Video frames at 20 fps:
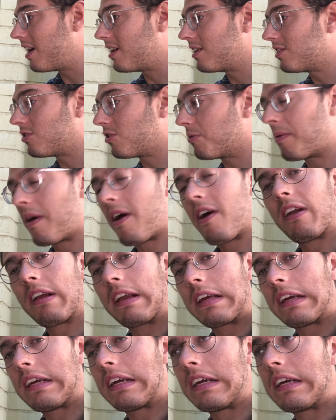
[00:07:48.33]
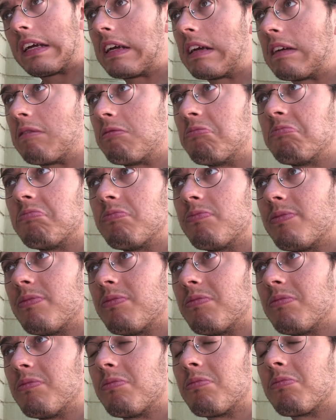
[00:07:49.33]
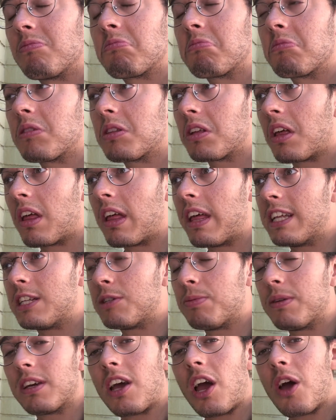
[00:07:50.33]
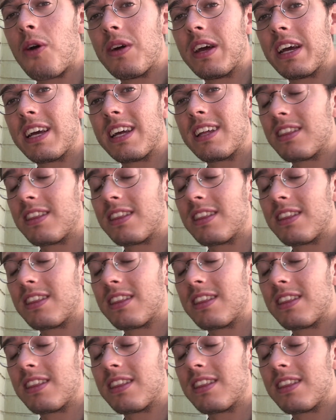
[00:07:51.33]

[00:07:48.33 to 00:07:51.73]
So apparently it's been going,